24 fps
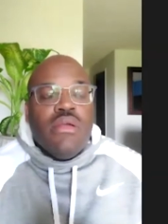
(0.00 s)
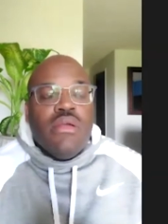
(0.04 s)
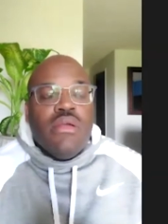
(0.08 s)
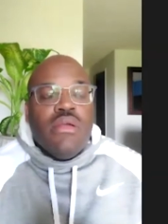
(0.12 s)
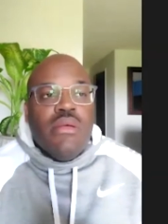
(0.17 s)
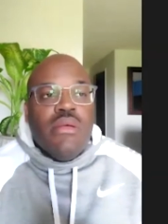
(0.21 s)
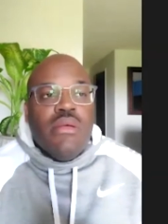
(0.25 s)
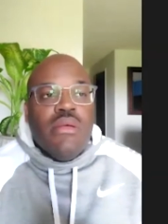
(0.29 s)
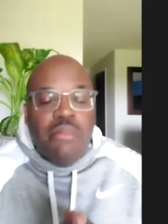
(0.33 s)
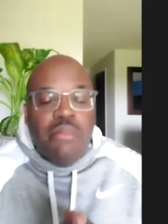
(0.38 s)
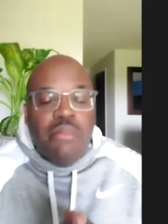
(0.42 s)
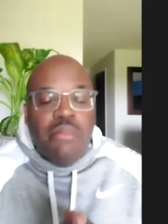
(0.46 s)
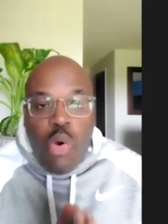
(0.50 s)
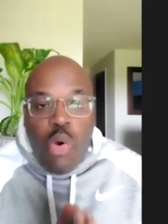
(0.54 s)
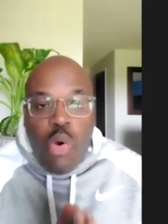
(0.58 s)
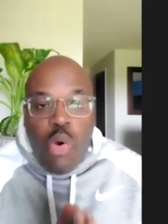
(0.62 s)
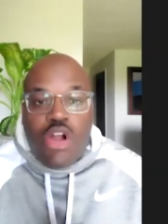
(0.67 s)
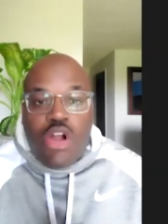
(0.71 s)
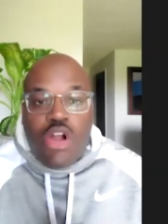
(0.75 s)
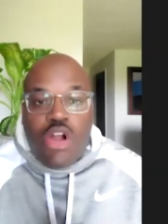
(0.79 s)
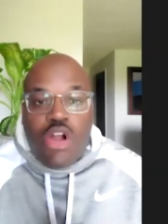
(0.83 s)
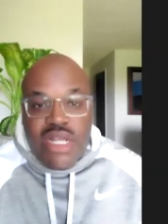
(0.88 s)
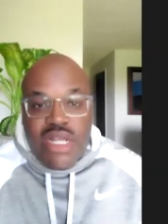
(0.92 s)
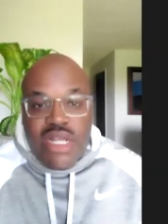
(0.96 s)
More
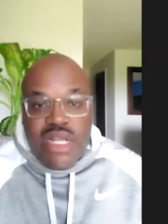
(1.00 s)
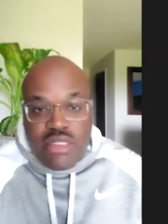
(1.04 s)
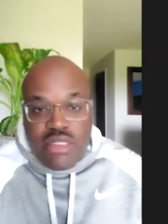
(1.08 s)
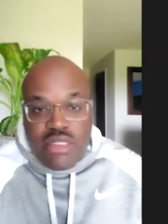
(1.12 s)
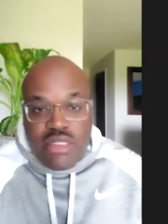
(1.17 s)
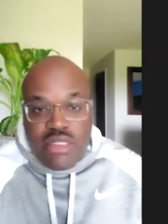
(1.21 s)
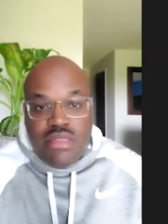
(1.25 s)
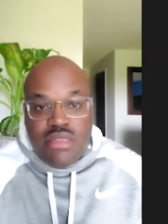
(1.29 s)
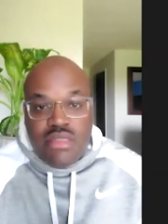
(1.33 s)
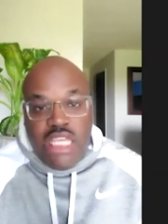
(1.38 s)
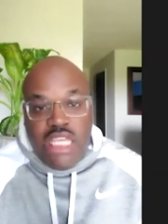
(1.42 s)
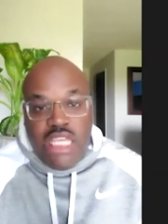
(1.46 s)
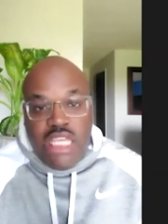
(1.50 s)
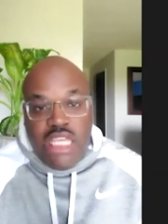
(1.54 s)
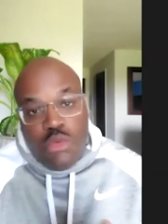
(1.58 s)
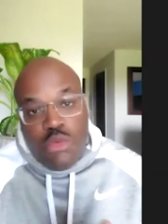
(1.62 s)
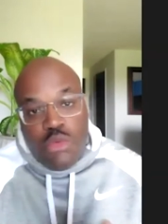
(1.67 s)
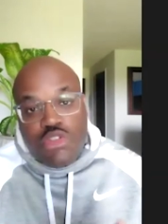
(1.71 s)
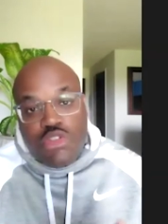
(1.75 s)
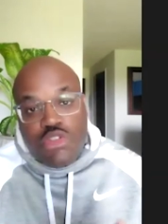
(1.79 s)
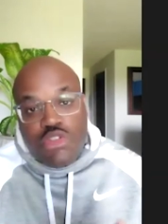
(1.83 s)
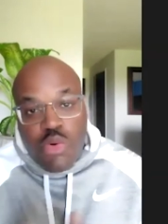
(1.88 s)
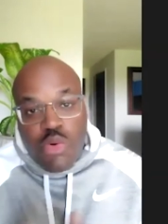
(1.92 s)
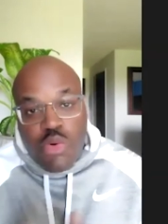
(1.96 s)
questions equals more
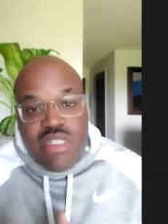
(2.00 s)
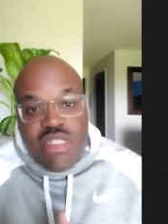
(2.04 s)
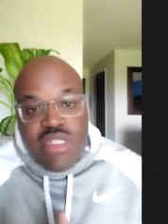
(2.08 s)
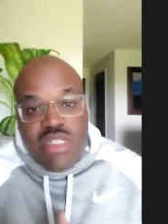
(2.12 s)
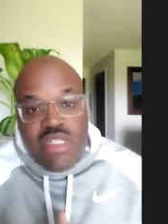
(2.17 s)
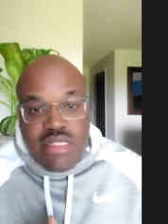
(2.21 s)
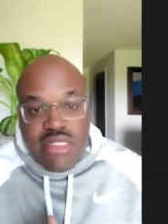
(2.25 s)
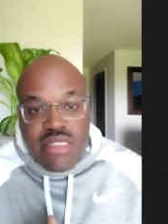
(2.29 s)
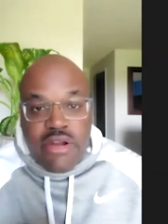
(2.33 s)
sincerity.